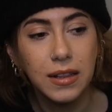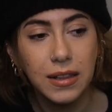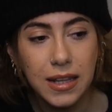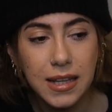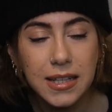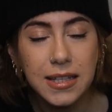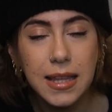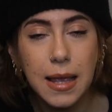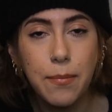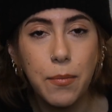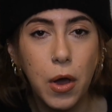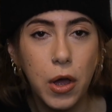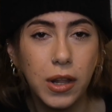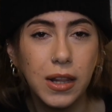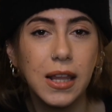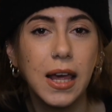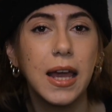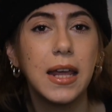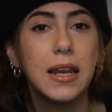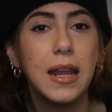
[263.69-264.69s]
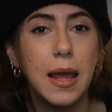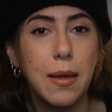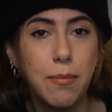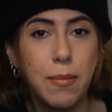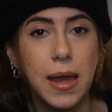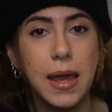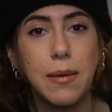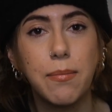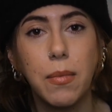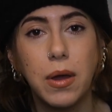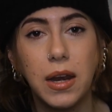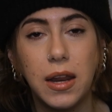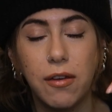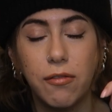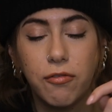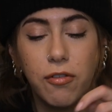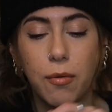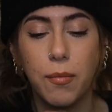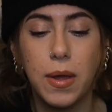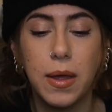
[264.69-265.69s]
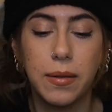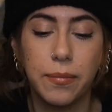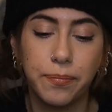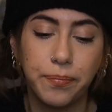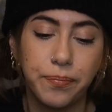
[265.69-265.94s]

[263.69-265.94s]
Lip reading: list them online and make money from it.